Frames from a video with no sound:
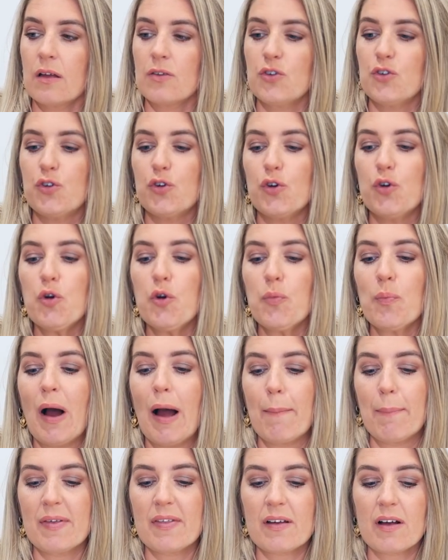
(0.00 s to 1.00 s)
you
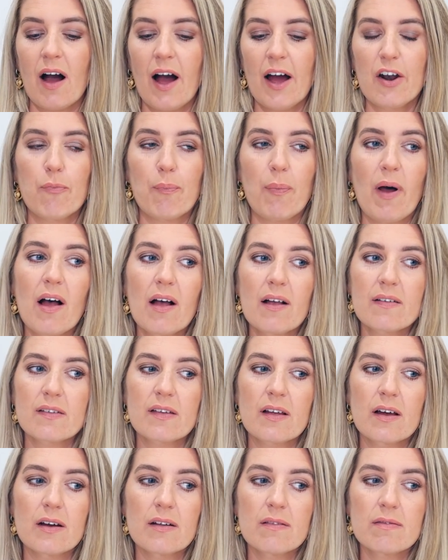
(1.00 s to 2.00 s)
might be the kind of
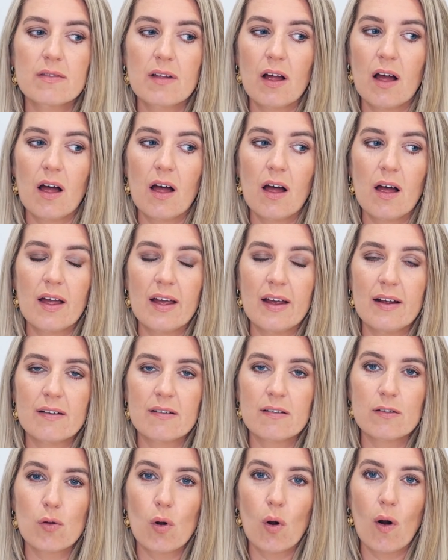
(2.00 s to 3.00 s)
person that
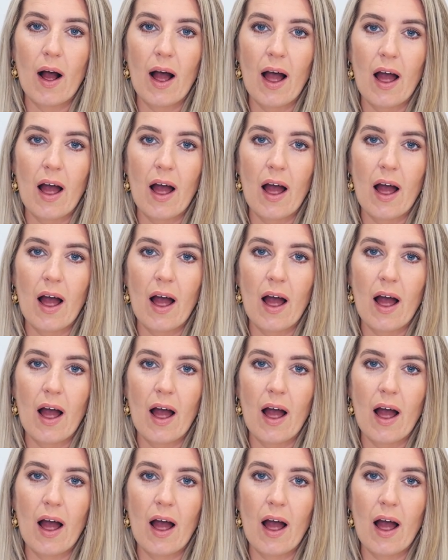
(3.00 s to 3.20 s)
is not